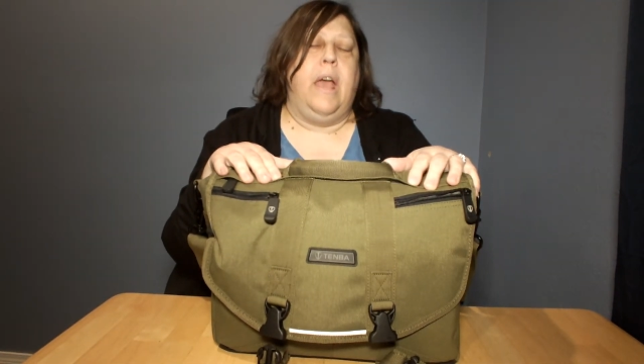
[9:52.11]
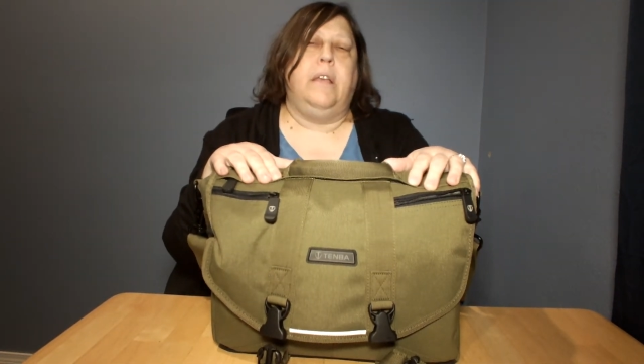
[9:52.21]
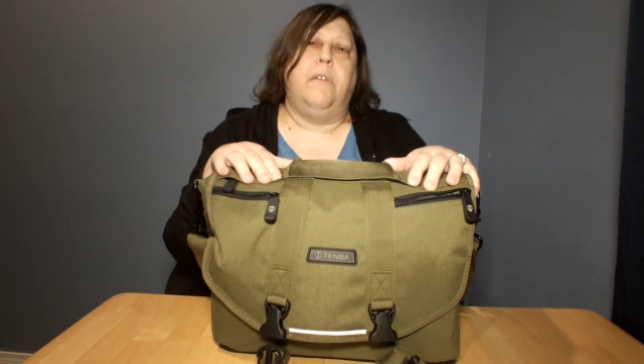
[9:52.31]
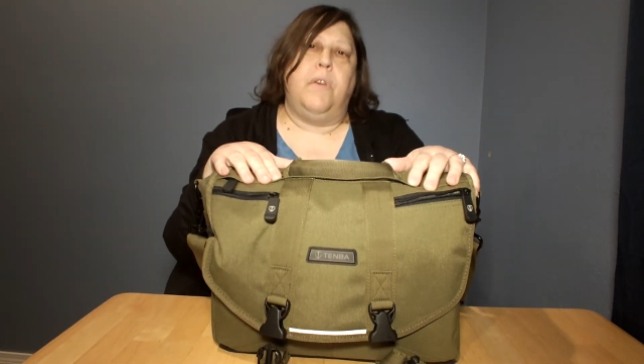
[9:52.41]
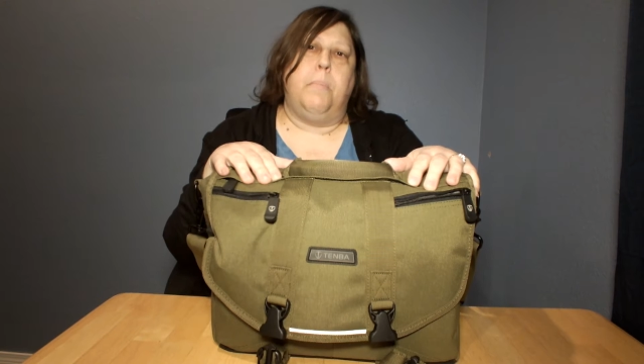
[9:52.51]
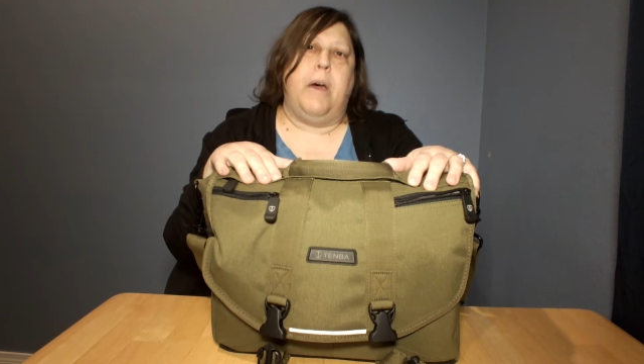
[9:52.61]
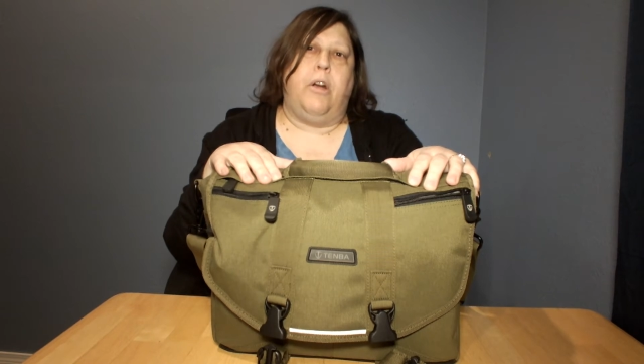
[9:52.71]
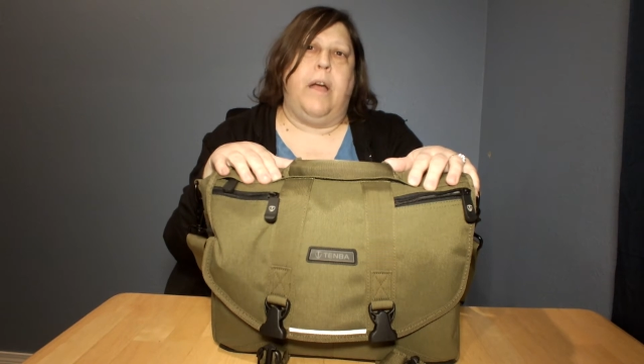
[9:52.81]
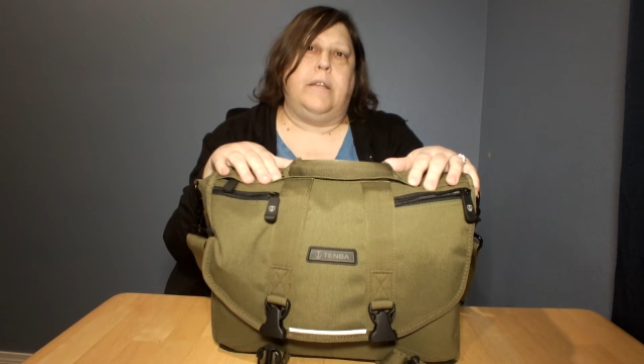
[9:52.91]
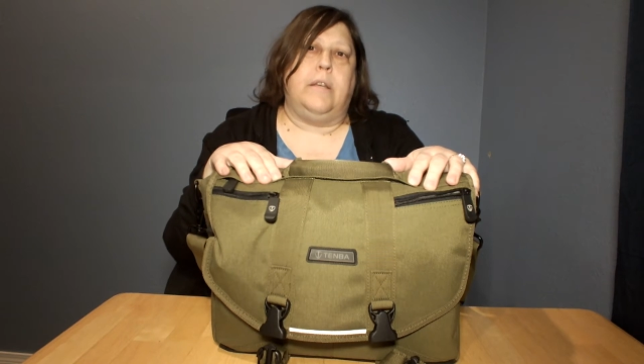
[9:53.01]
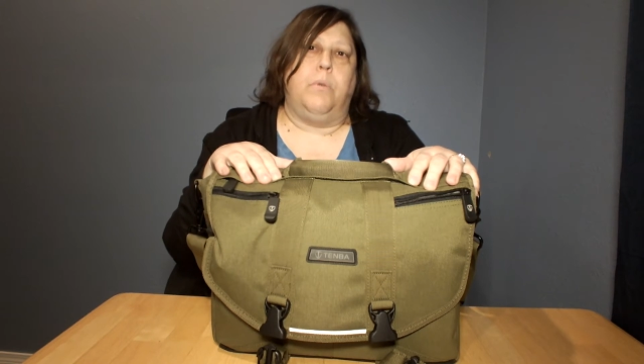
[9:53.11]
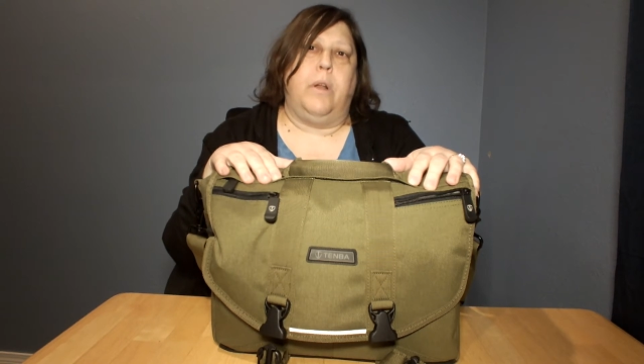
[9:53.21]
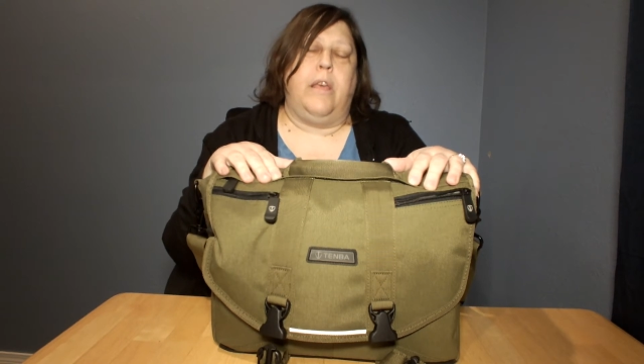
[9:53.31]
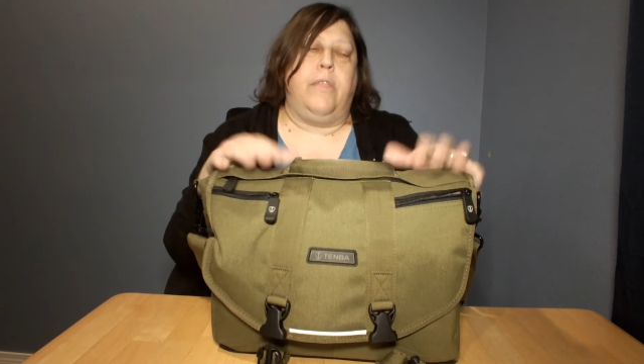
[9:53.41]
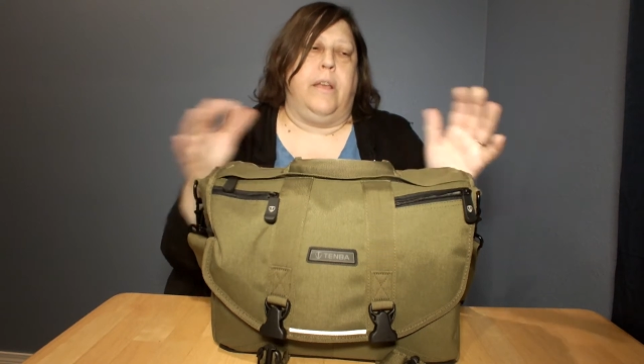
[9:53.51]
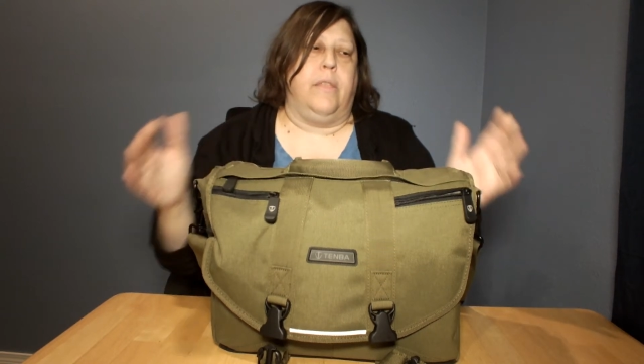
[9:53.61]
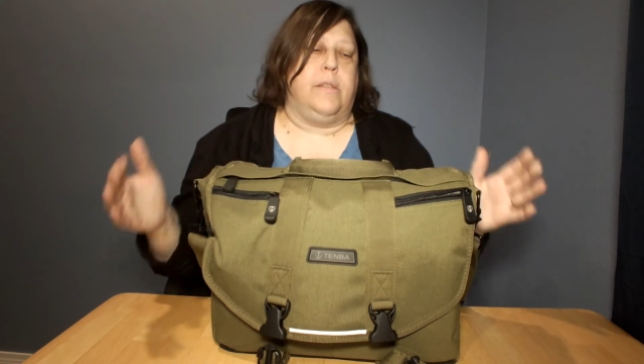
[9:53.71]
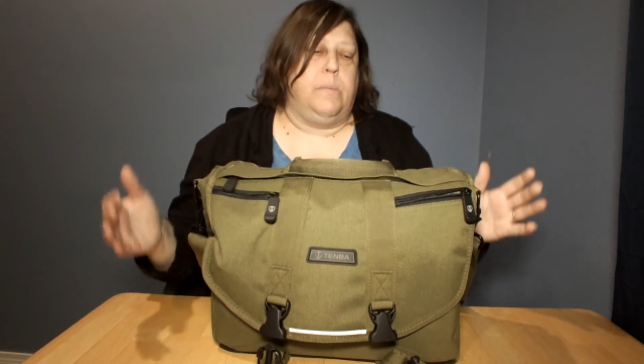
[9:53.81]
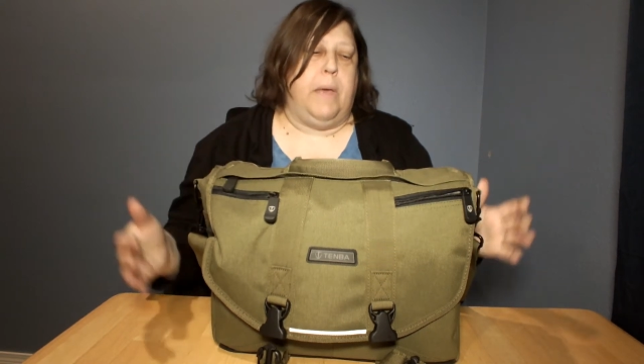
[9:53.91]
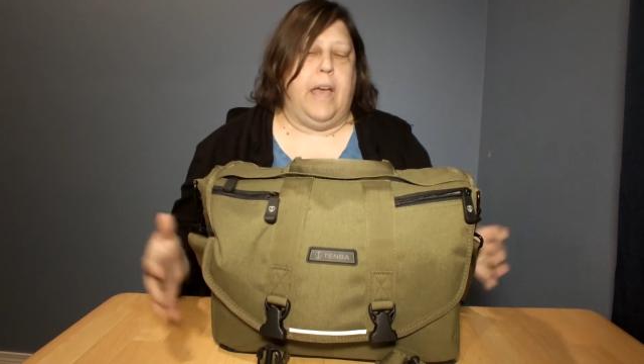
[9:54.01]
and give you a better idea what I think of
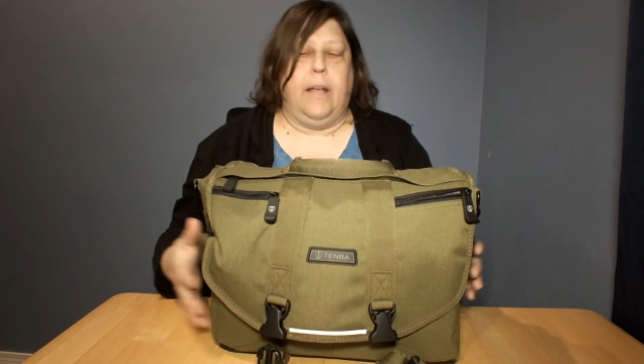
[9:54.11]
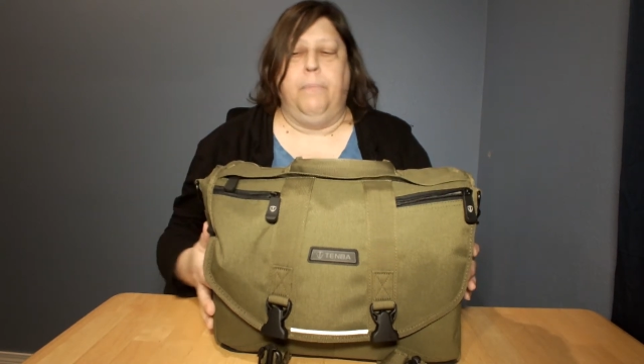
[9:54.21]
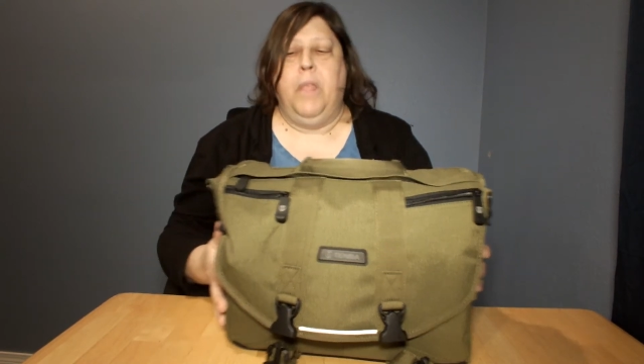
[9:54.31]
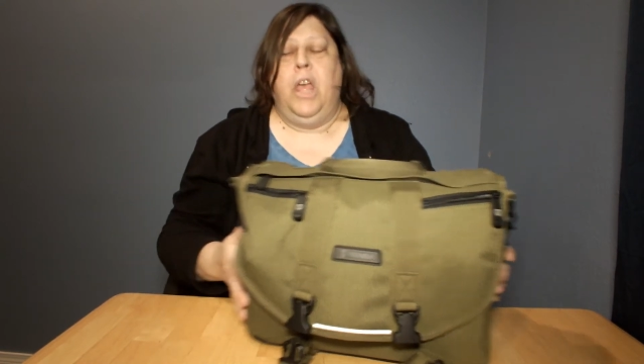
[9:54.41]
this bag.